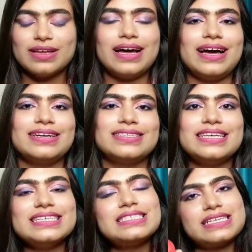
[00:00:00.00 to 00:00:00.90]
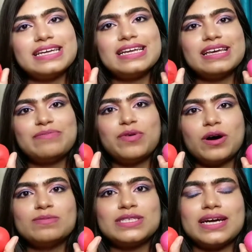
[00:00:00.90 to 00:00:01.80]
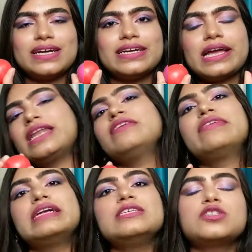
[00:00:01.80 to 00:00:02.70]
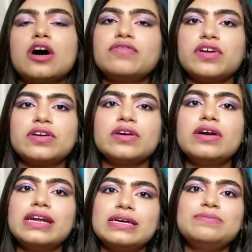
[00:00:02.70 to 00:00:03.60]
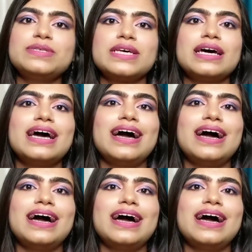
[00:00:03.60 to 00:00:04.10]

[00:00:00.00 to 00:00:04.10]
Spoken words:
and these 3 lip balms are really very soft on your lips,